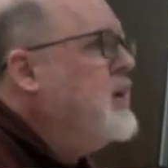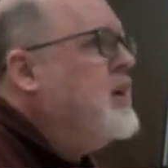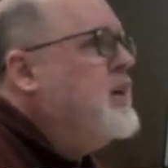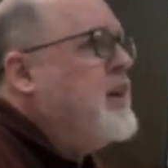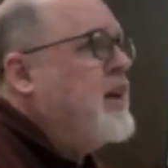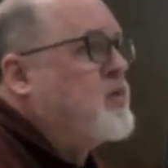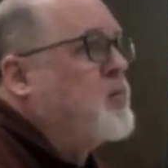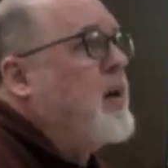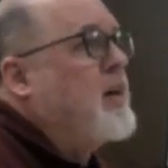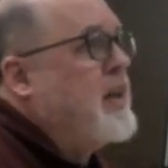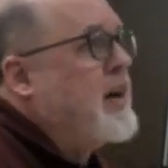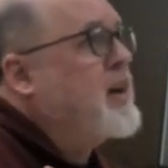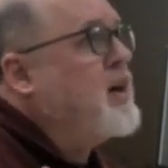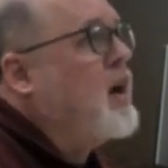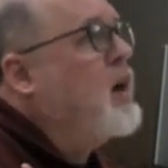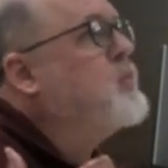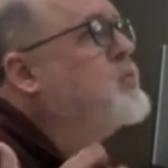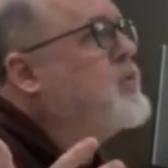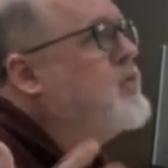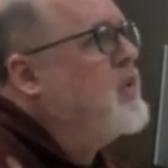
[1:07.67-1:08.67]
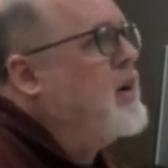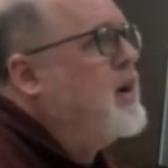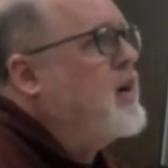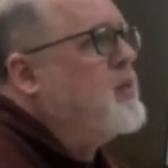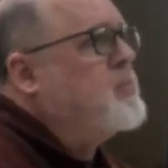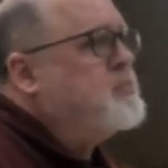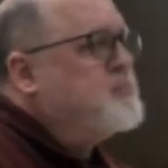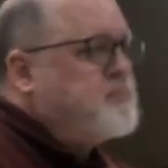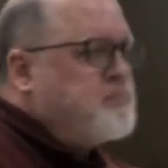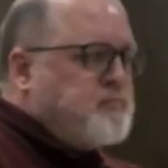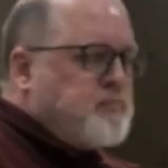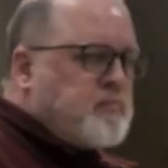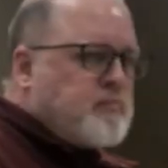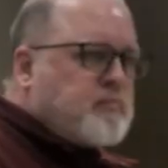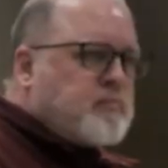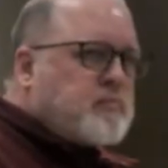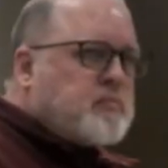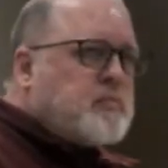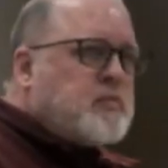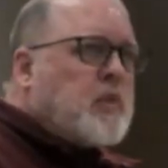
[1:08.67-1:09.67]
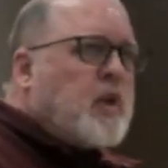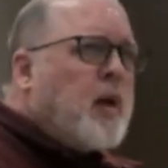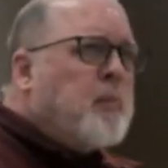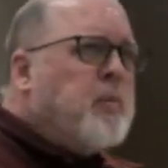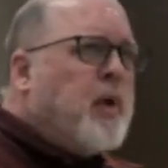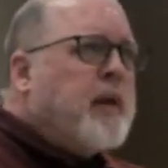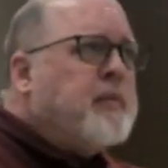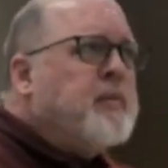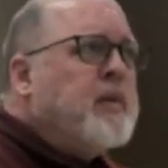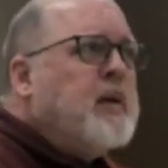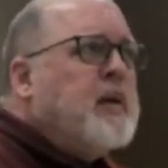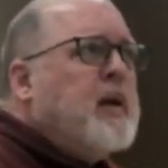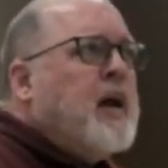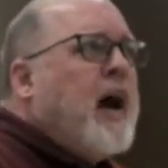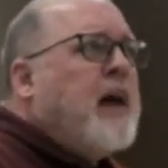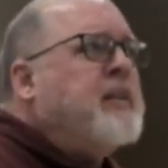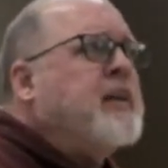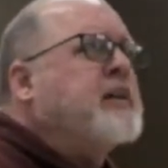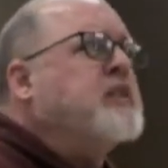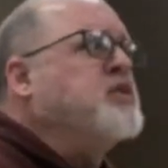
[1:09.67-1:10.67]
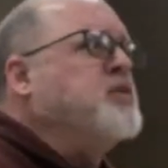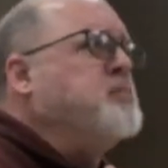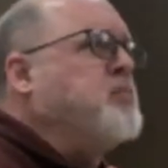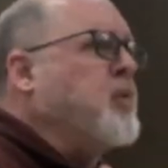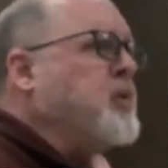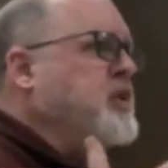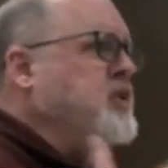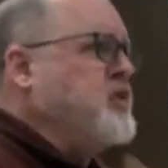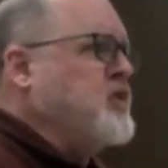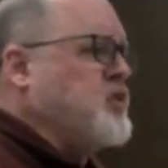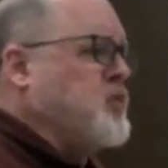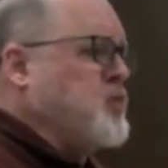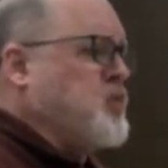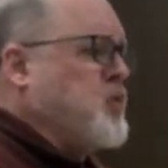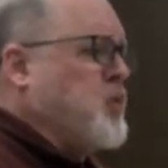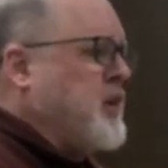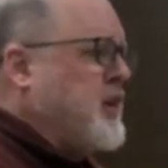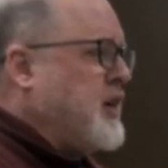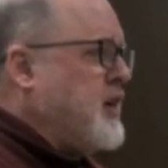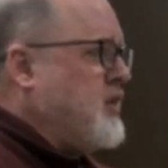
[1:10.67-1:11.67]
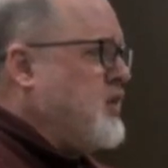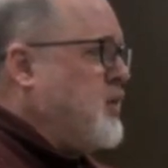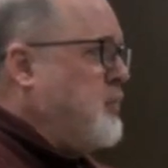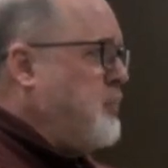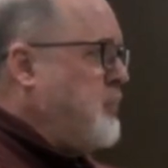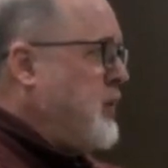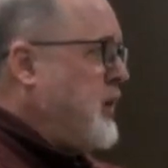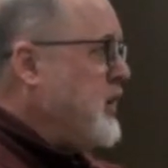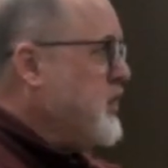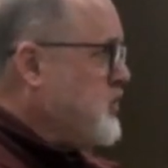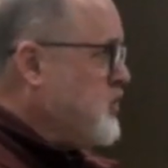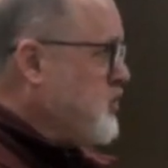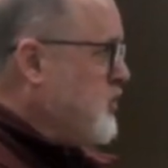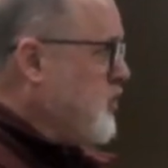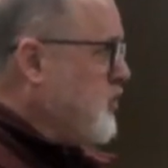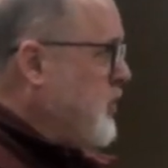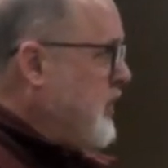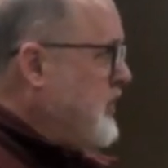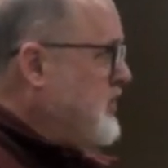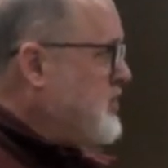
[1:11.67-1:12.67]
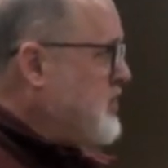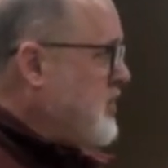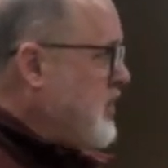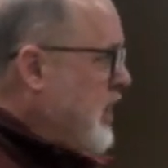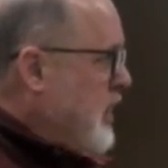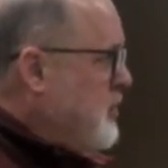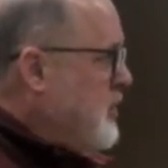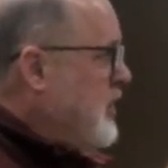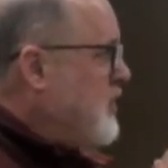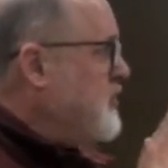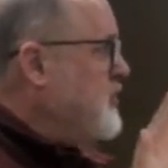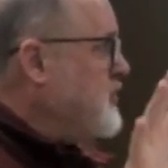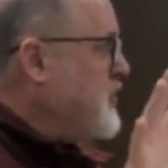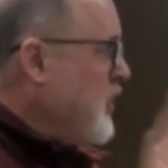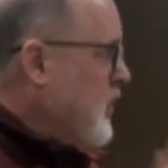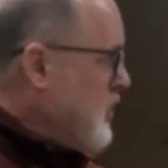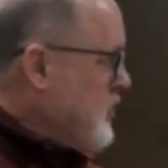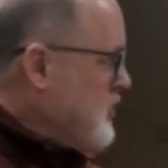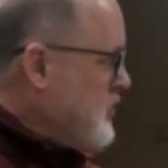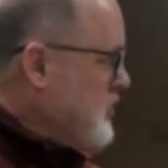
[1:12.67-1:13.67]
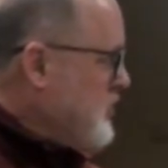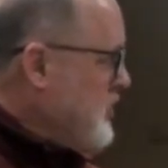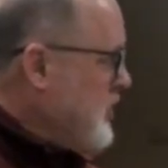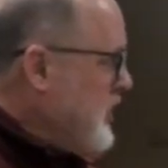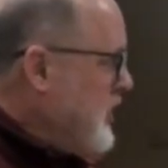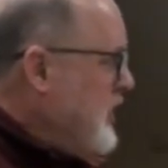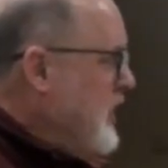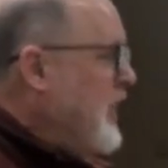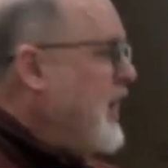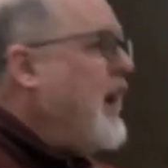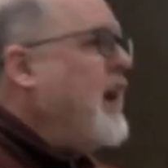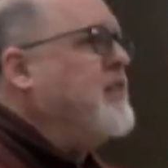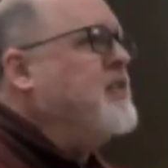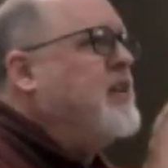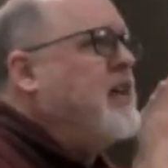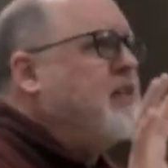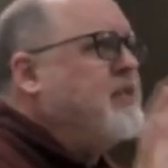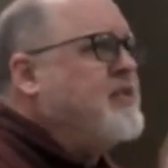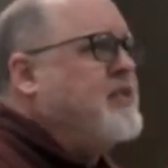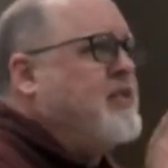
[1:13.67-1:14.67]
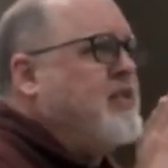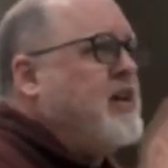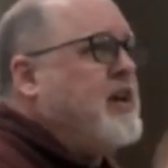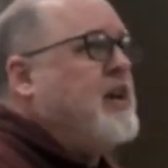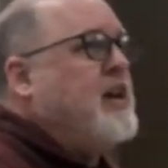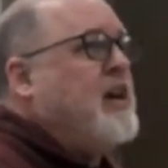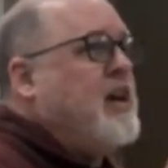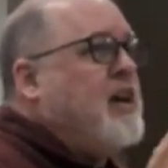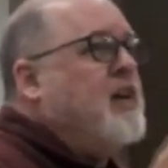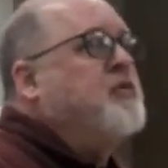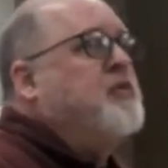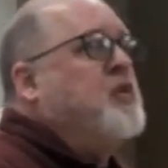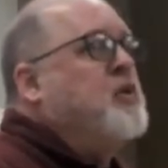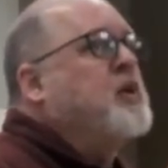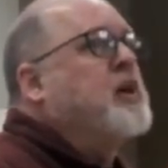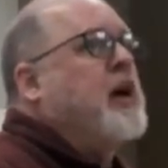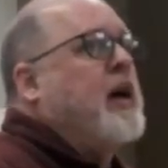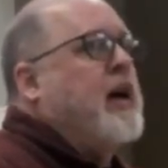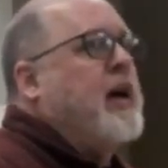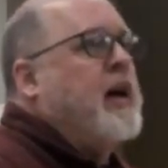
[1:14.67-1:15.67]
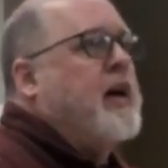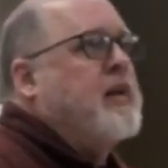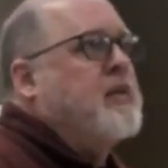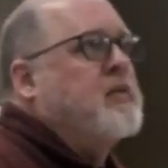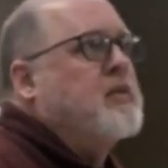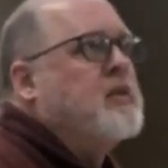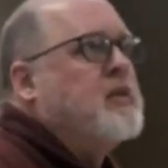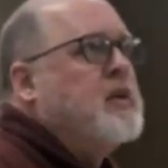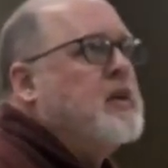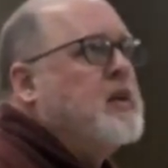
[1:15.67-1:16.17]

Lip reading: That's why that comes there. But I think it's important just to sort of get the picture of what he's claiming first, and then see if you can,